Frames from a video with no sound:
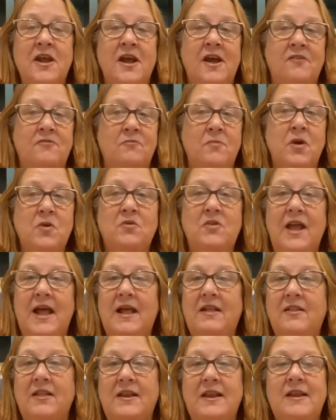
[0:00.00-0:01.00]
of
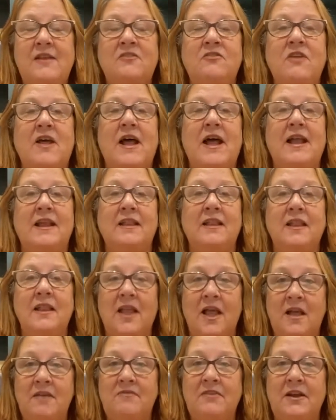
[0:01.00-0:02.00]
modalities. I
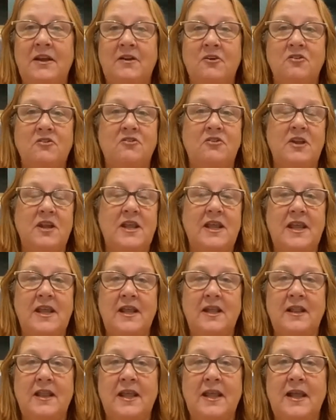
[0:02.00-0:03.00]
love energy
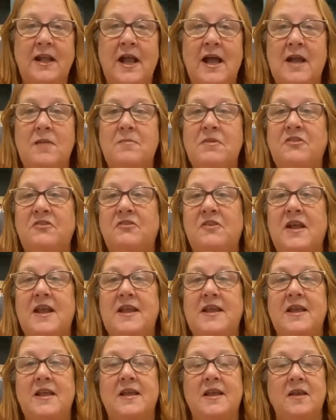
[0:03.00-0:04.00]
healing. I'm a
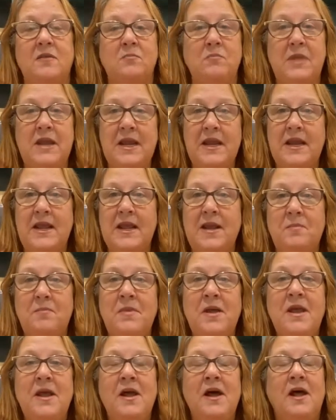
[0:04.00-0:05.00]
psychic and medium.
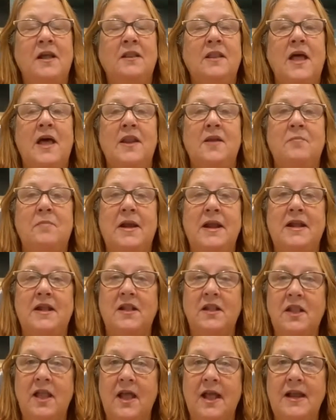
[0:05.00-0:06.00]
A lot of my
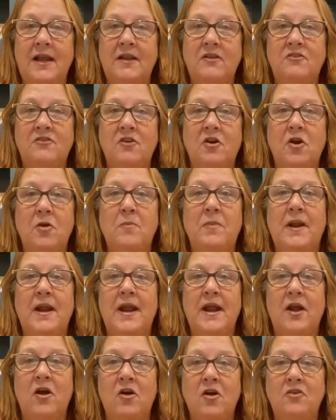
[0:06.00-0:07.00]
clients are, but
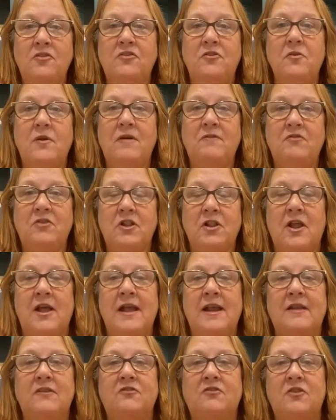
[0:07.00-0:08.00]
I also have
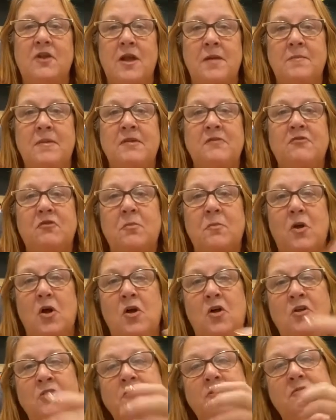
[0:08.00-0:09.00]
clients coming from
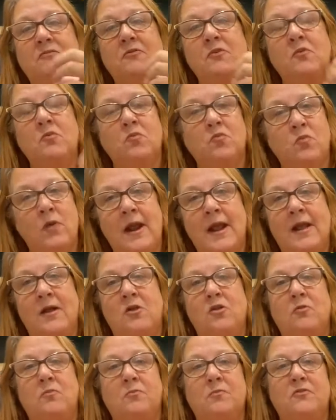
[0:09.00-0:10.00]
all different
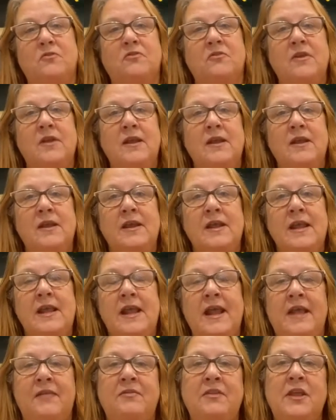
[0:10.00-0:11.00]
realms.
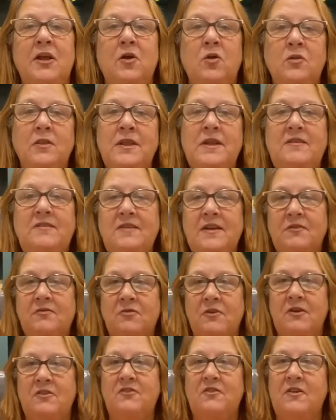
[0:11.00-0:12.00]
And the only
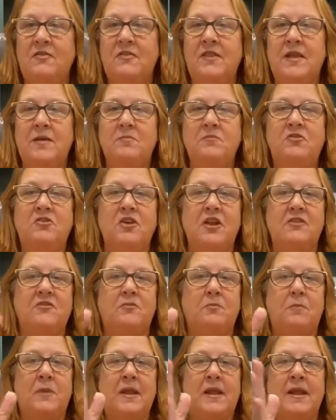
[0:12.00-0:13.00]
difference in them
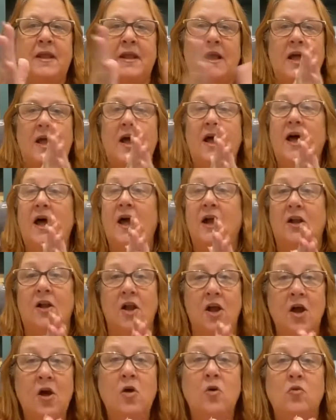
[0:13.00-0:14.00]
just being a
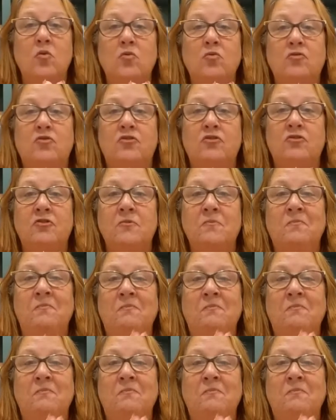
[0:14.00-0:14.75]
coach